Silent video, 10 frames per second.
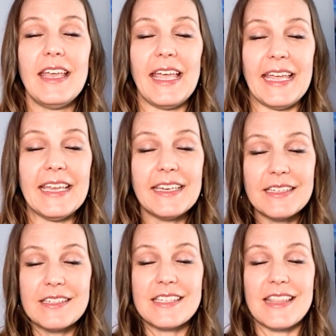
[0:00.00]

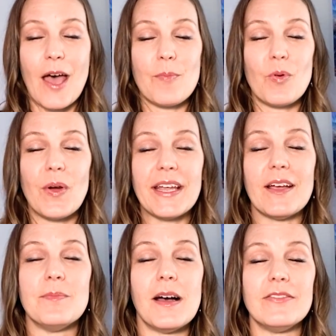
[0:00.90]
into that point
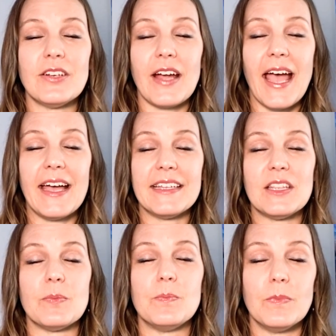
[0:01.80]
above your head,
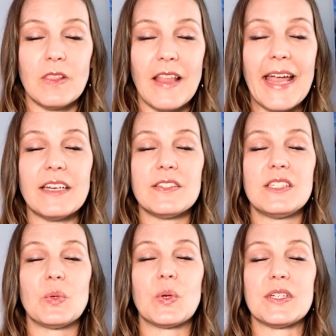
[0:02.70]
the light of
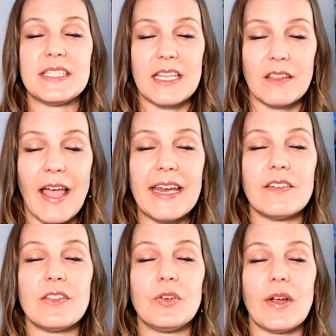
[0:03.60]
source, the light
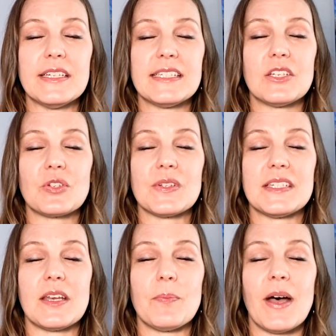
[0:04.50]
of the great central
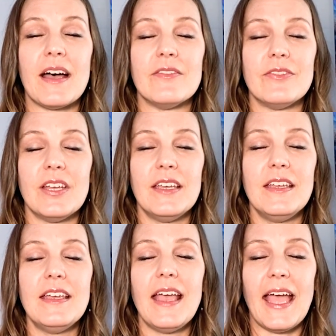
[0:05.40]
sun above,
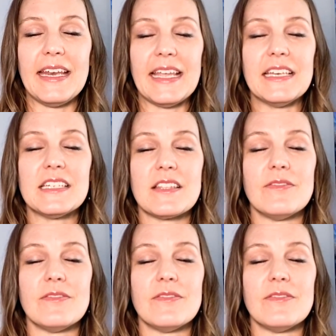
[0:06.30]
and into the